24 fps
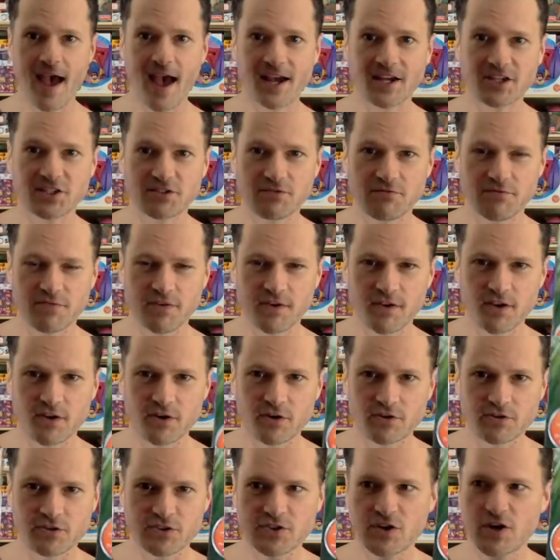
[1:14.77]
action
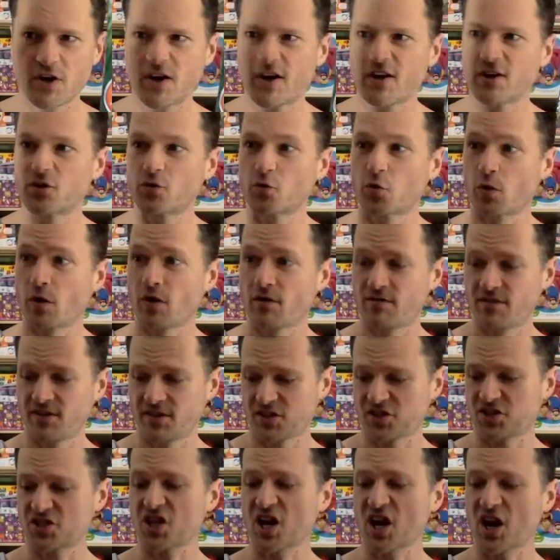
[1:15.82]
figures,
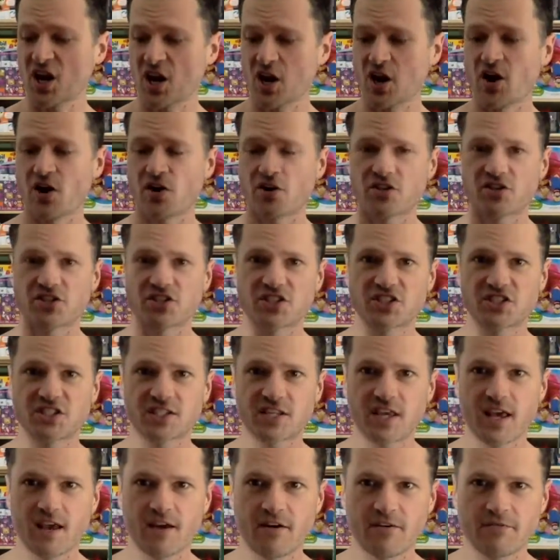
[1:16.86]
12-inch large
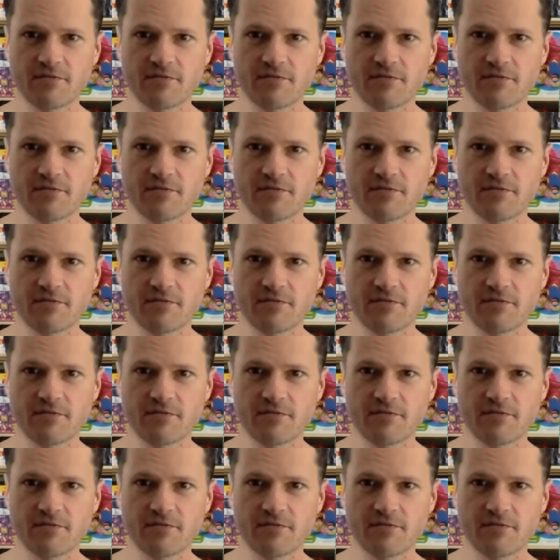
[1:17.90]
scale